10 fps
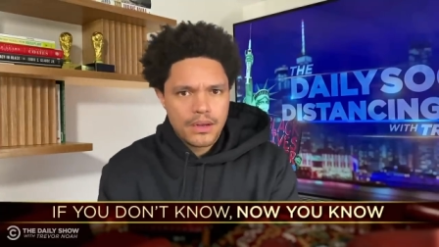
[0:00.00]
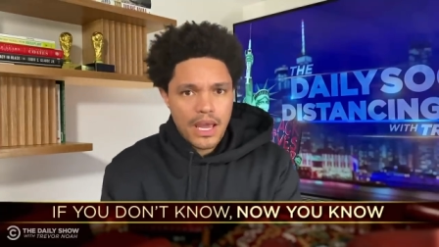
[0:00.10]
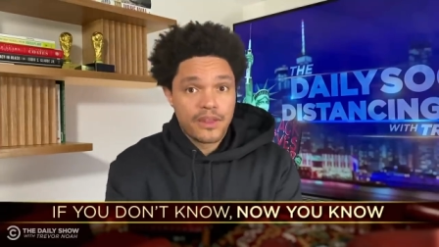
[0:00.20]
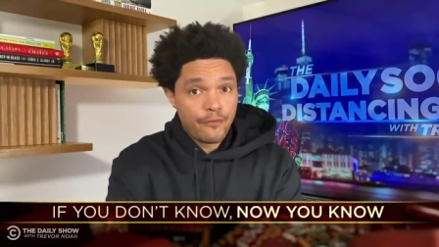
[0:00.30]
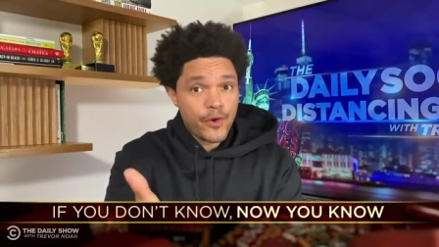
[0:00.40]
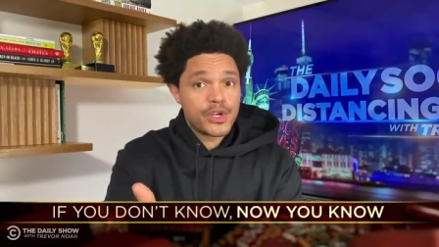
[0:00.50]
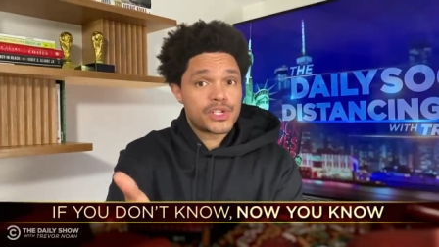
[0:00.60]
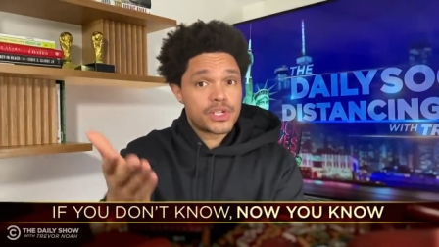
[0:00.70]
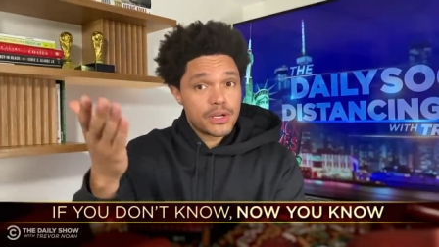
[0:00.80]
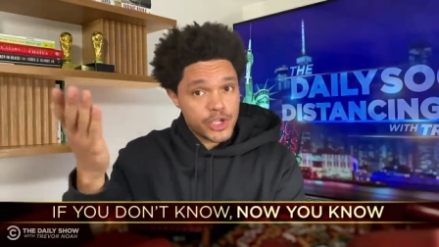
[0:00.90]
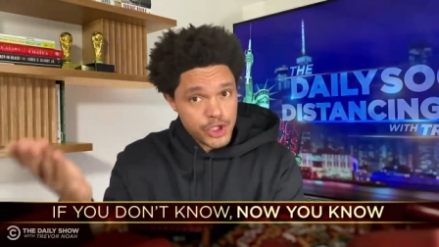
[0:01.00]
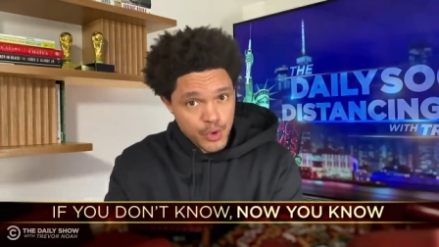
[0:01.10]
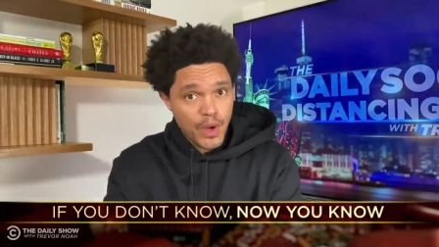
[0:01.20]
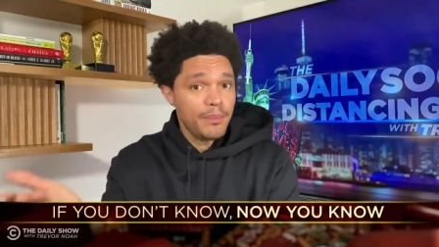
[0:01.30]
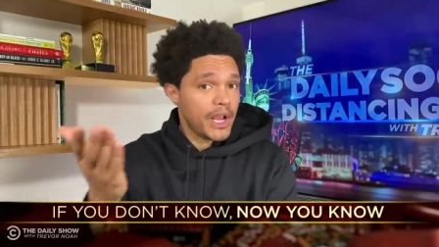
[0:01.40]
And the first
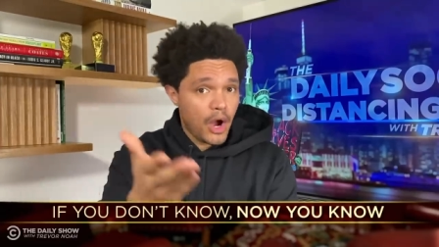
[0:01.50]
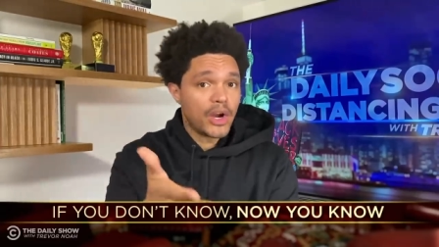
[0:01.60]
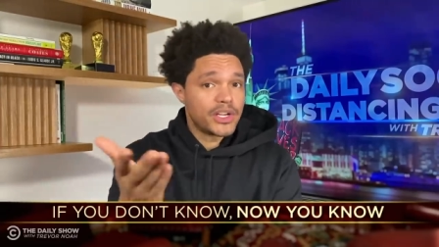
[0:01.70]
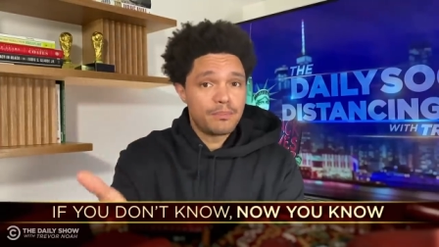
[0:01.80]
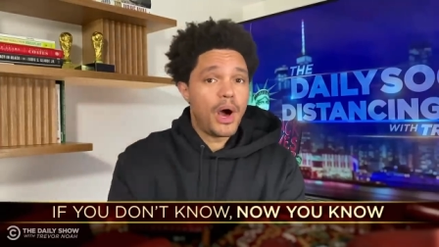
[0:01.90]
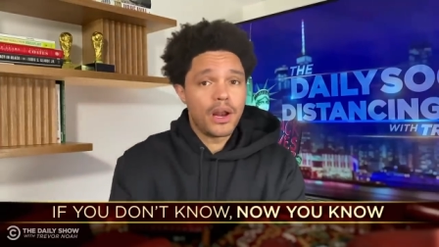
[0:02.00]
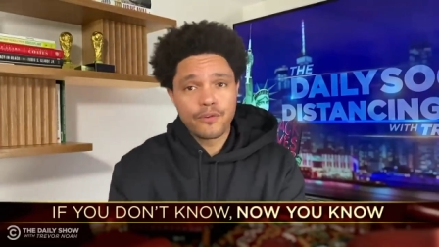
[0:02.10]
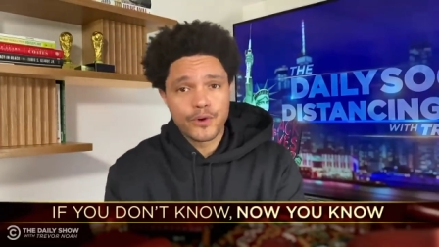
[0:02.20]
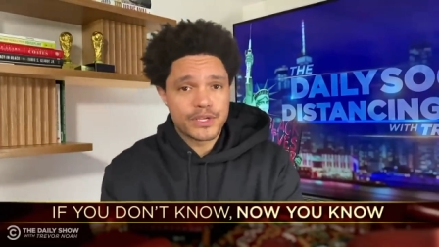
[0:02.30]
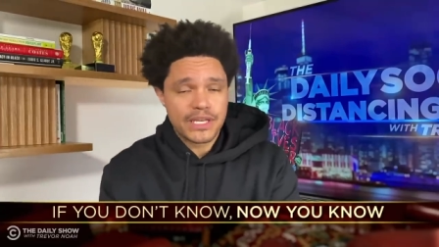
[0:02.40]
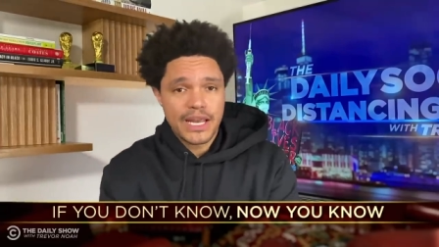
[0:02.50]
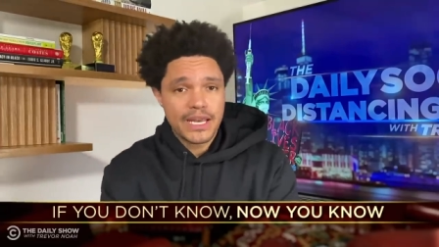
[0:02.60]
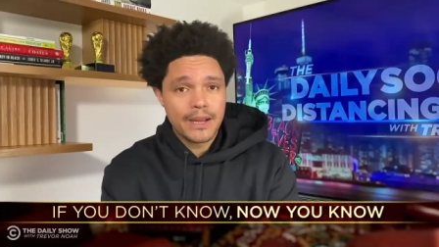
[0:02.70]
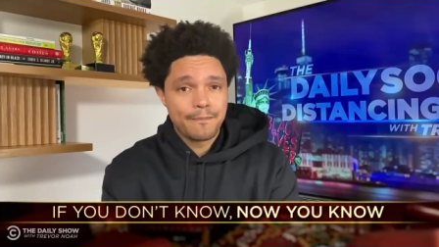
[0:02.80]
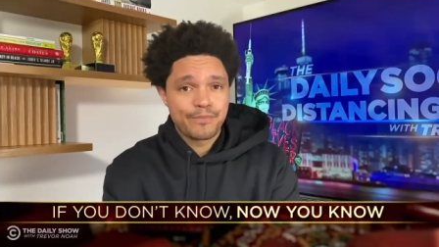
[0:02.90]
streaming-on-demand First
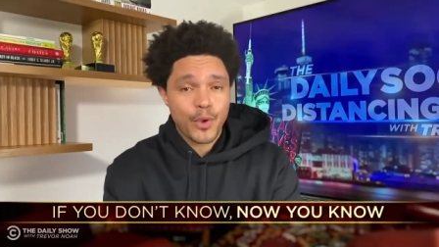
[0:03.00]
Lady